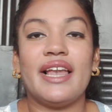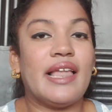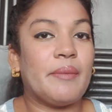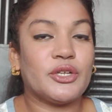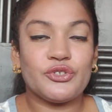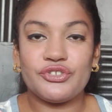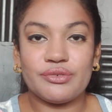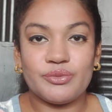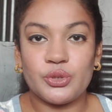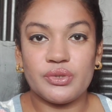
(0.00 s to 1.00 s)
Let me
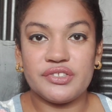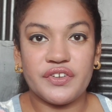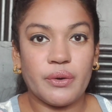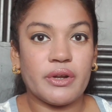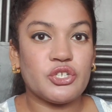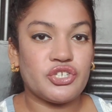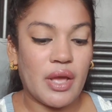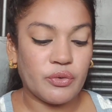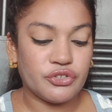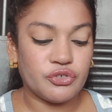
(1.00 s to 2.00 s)
just do this video and
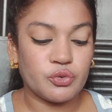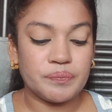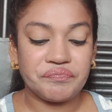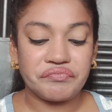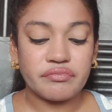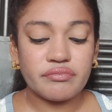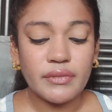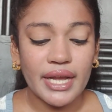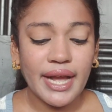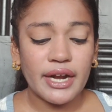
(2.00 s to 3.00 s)
share with you
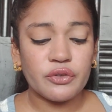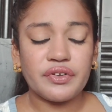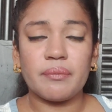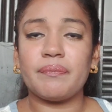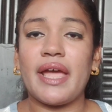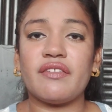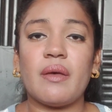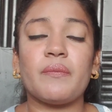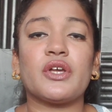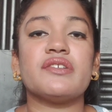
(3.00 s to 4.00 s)
kind of compare
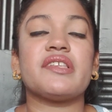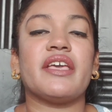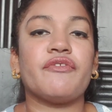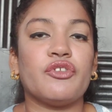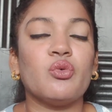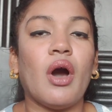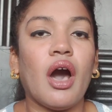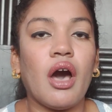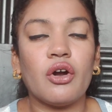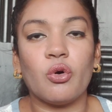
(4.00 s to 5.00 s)
them because if you
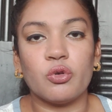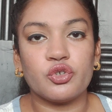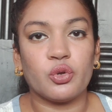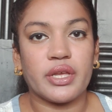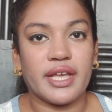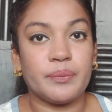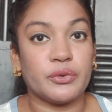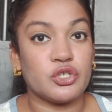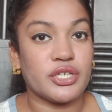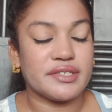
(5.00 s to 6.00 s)
are also looking at
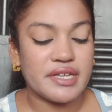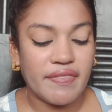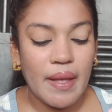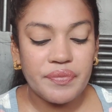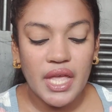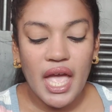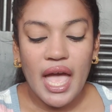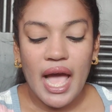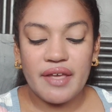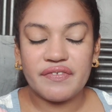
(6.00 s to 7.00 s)
purchasing them
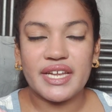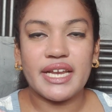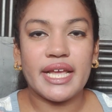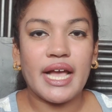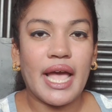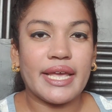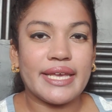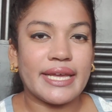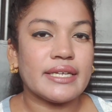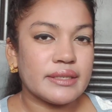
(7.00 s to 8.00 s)
i feel like i
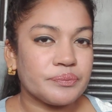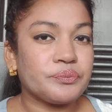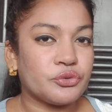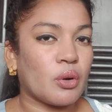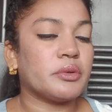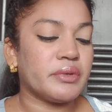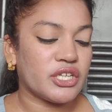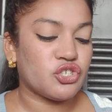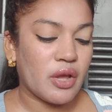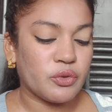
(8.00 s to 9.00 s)
can
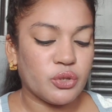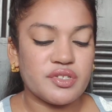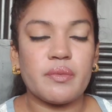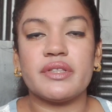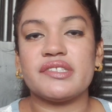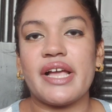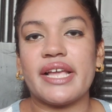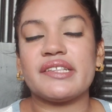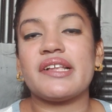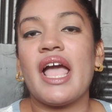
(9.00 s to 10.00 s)
probably share with you some
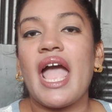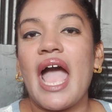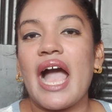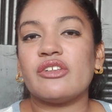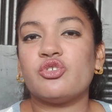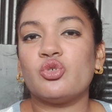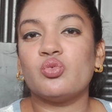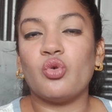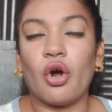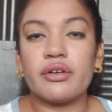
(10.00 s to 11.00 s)
insights as to
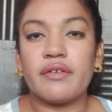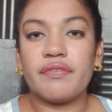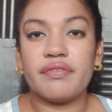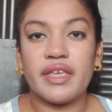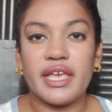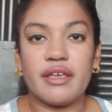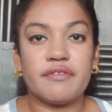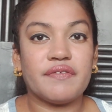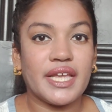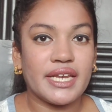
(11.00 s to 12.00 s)
what they
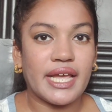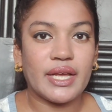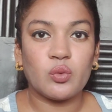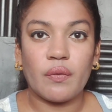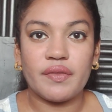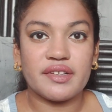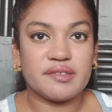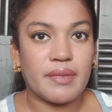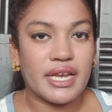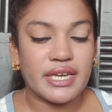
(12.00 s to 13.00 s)
feel like what they
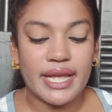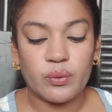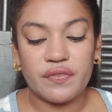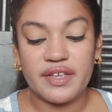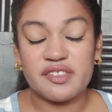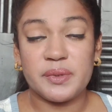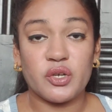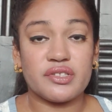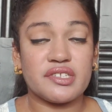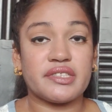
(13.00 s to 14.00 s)
smell like what the
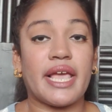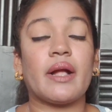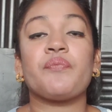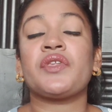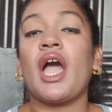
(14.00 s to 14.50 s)
experience is like